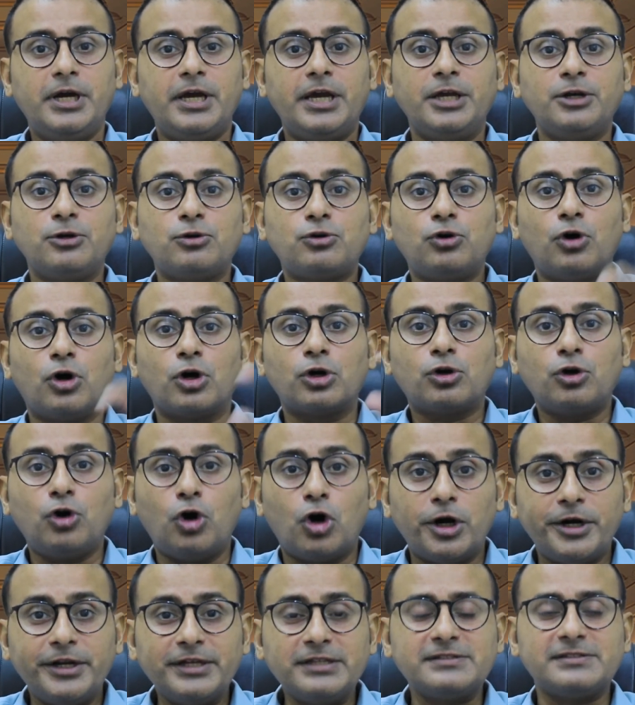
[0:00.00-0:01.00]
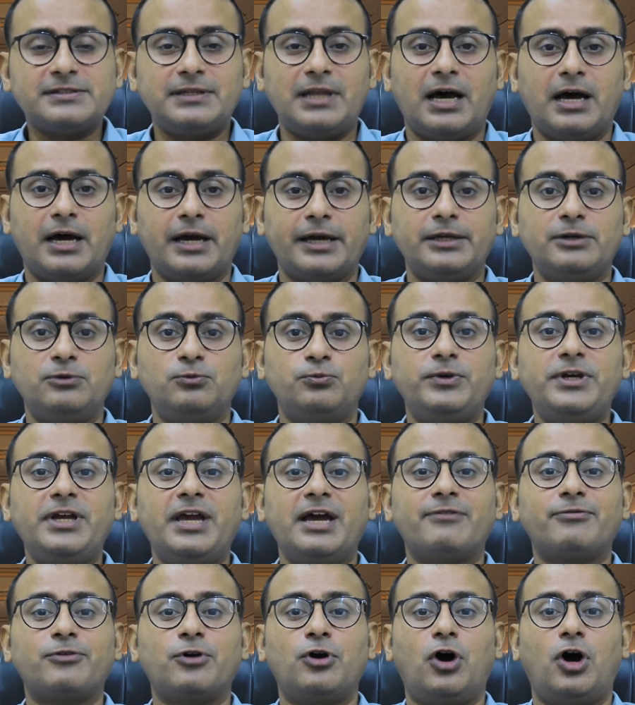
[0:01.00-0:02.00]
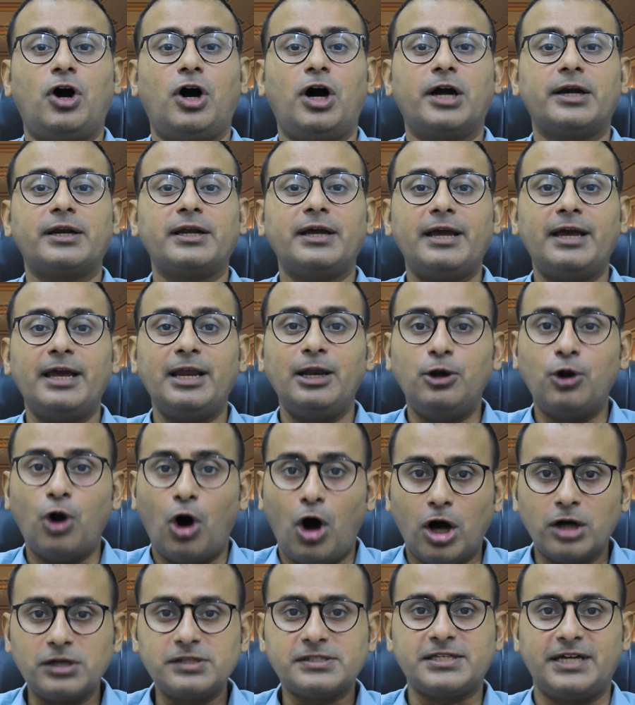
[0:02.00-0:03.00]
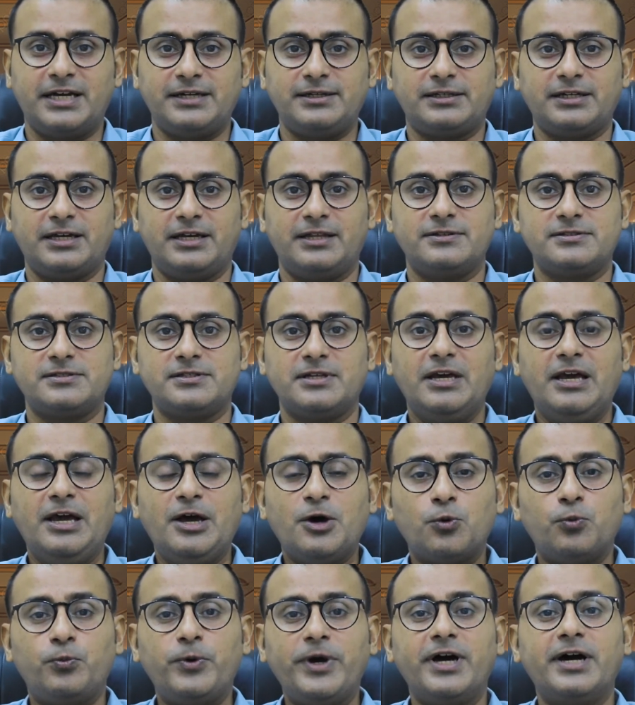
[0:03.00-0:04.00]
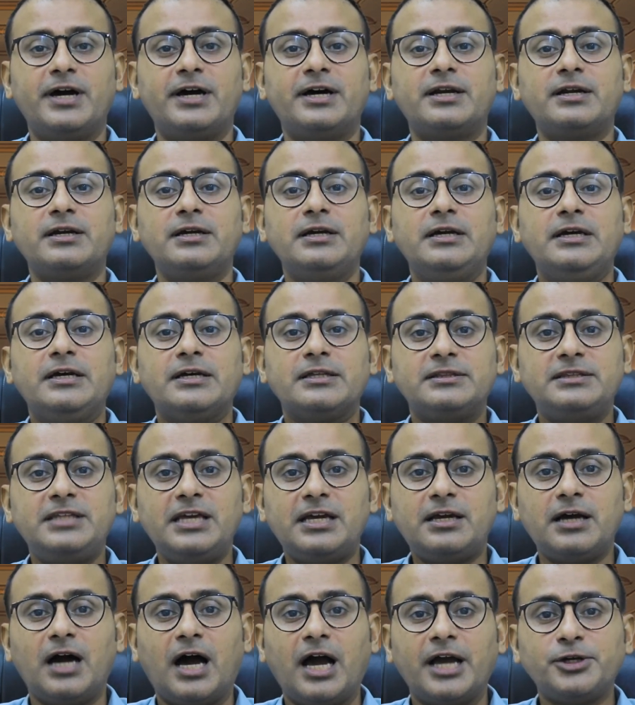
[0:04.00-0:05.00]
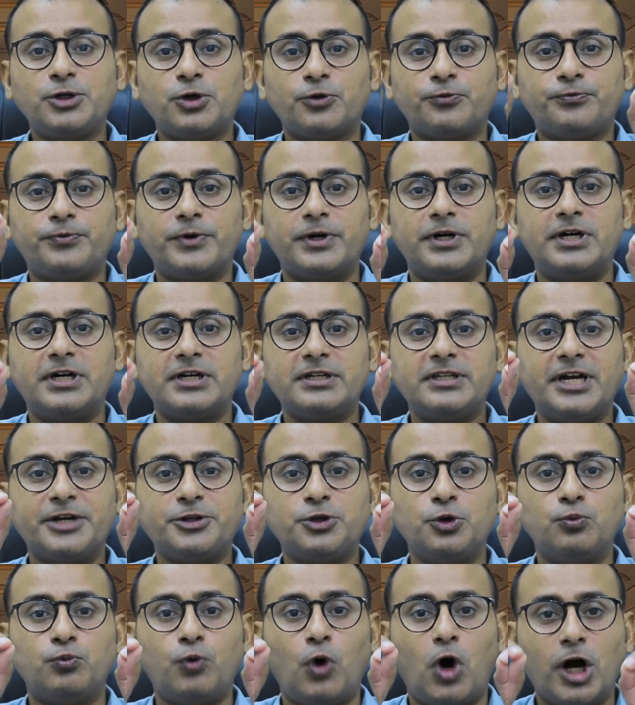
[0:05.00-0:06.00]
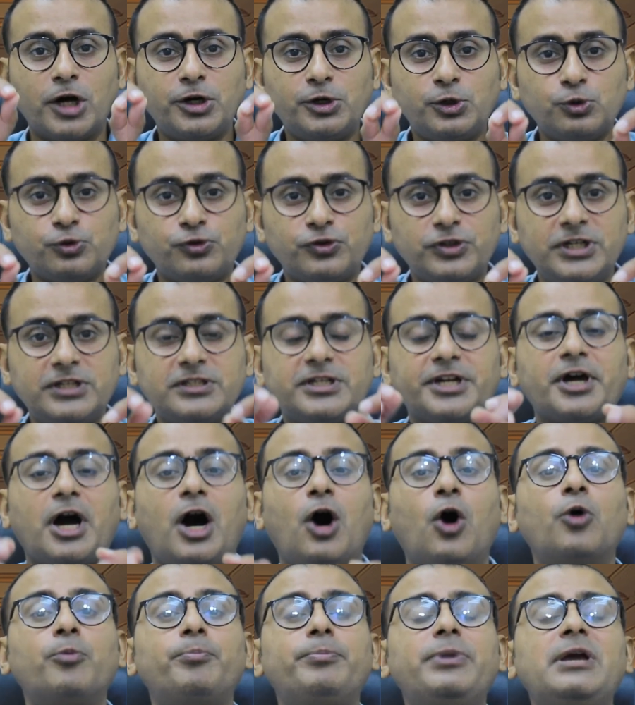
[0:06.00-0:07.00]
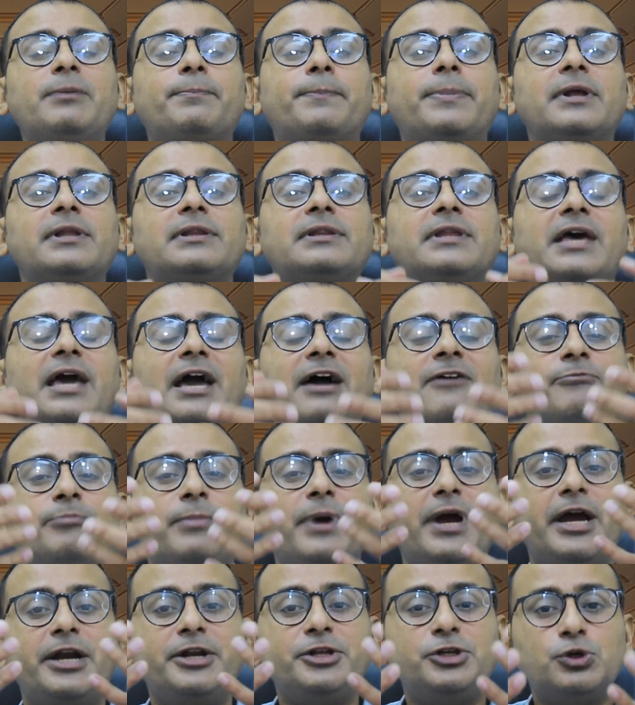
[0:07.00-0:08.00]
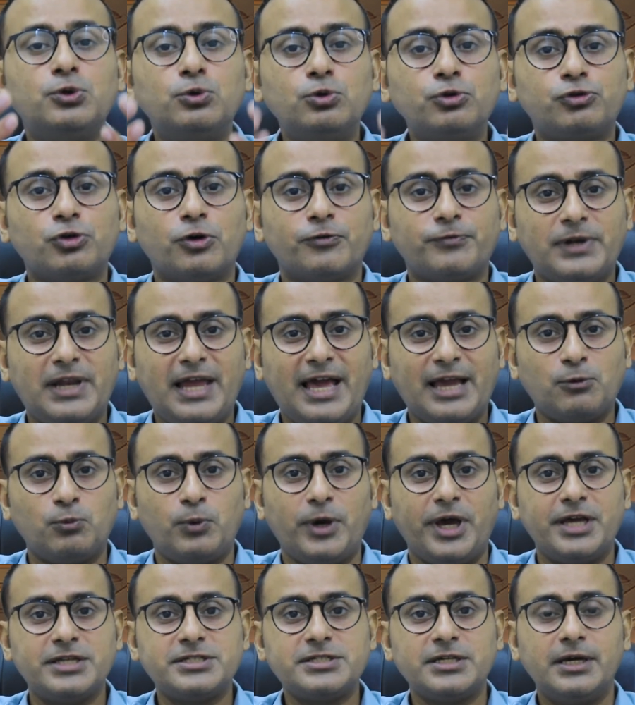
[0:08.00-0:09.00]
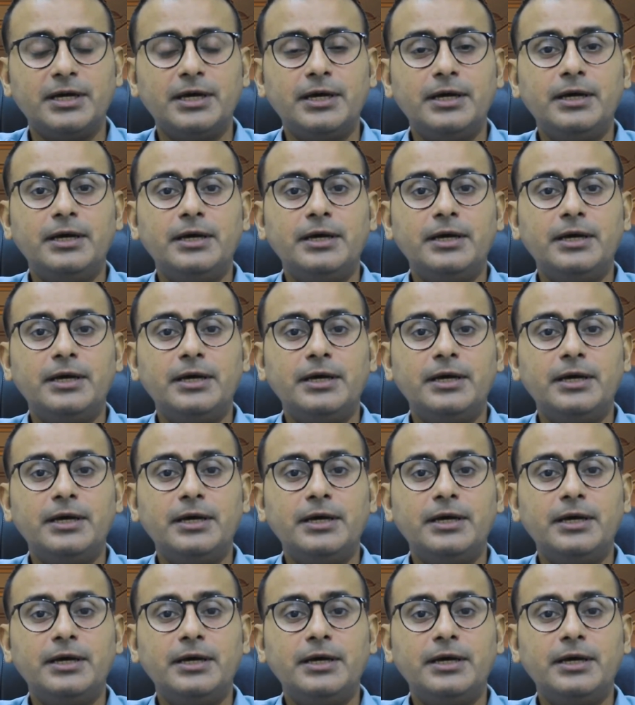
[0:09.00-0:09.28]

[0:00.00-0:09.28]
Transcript: In concordance line, we have got a long sentence where the kind of word that you want to see that how people they have made use of language,